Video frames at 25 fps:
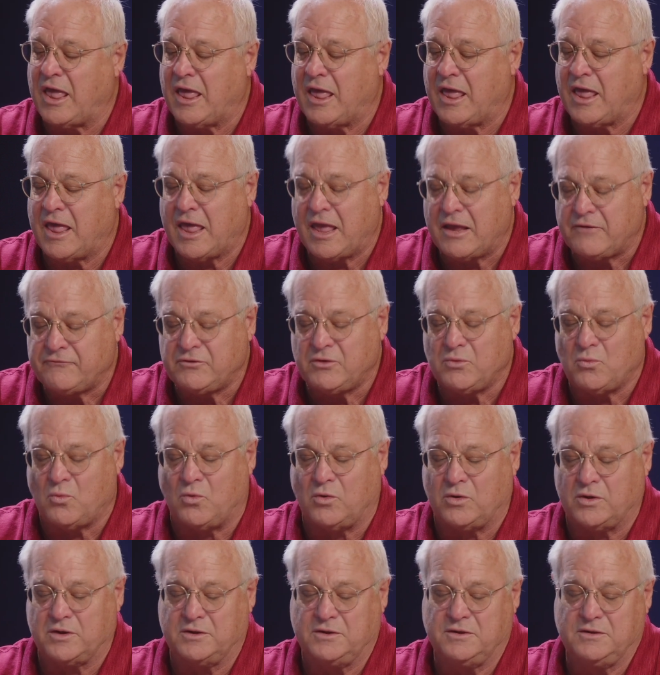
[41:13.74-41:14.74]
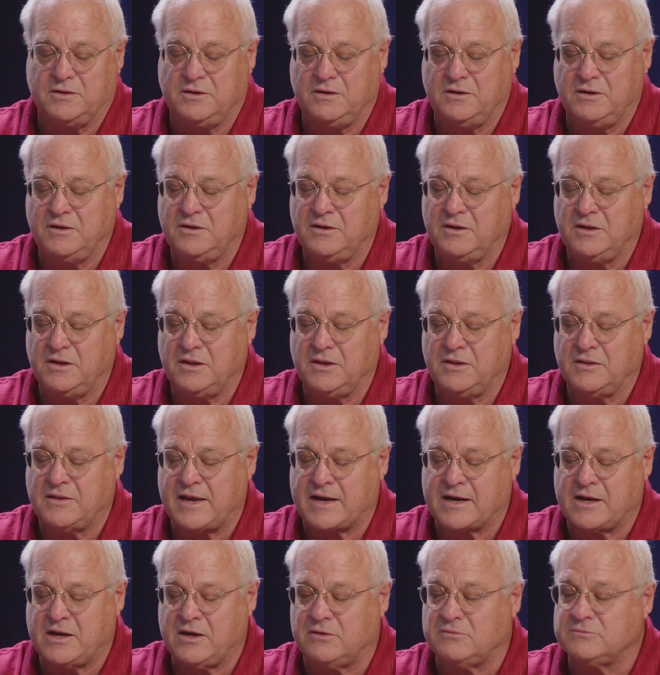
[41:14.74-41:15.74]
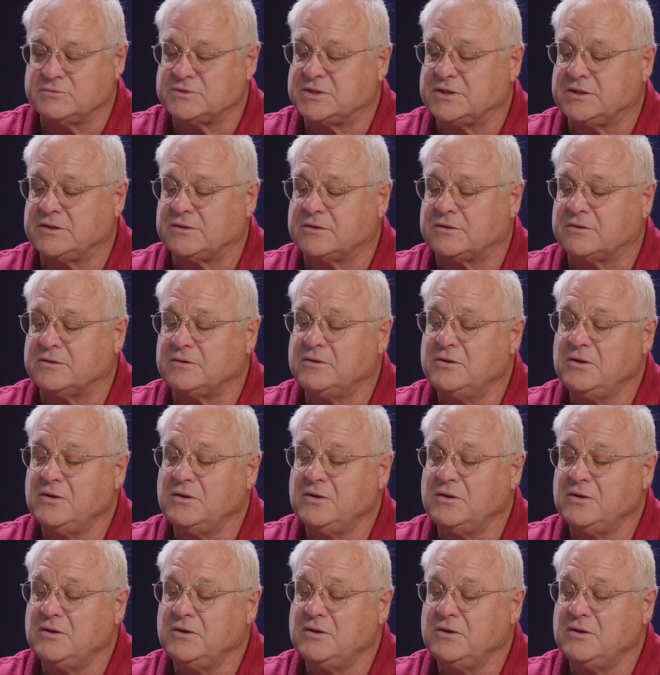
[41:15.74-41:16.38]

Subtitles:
everyone that comes here